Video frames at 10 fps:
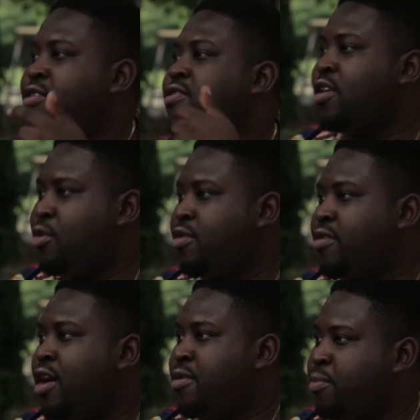
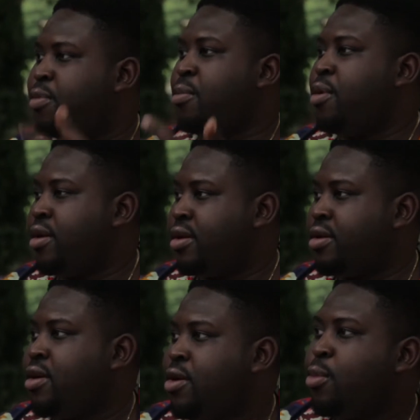stereotype and promote it
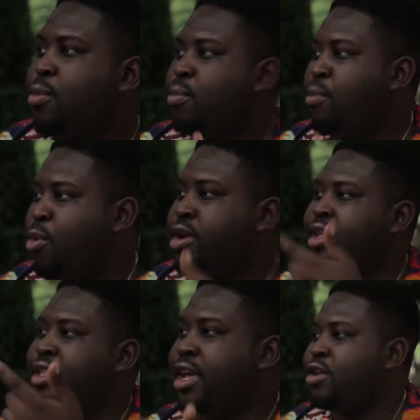more
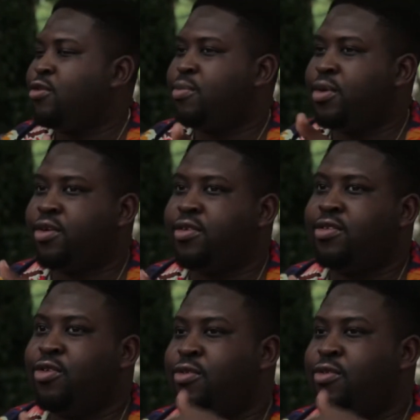than they do? Because do